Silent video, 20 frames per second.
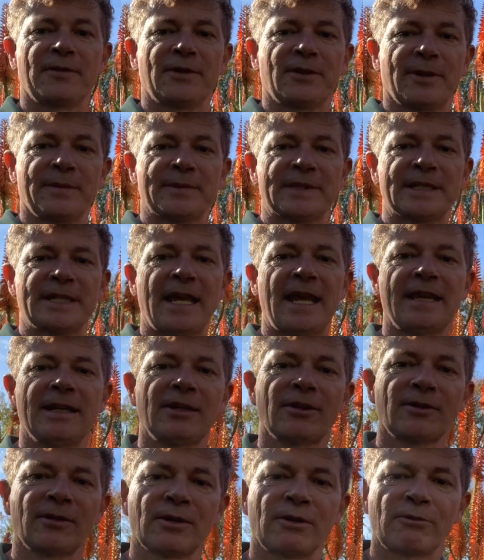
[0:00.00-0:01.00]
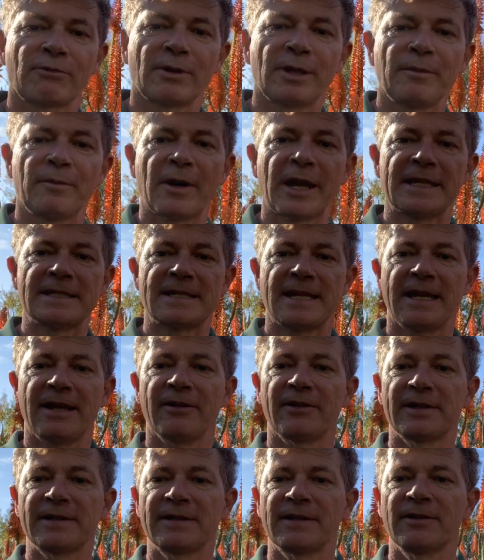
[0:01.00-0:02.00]
So I'm standing on the Greenway
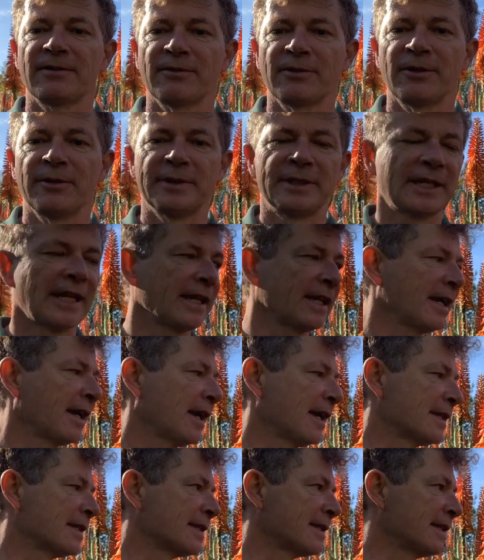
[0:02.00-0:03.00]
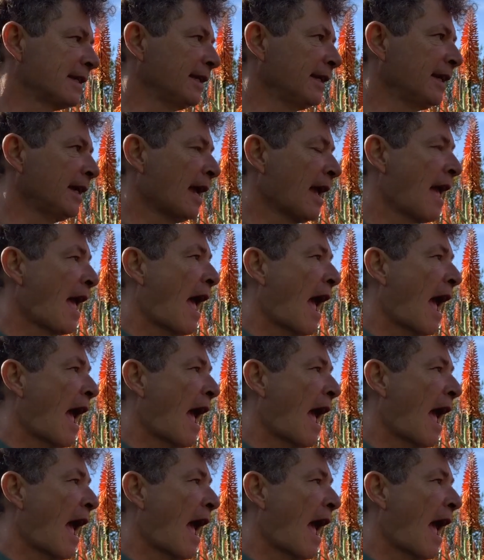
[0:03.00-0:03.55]
Terrace at the Royal Botanic Garden Sydney,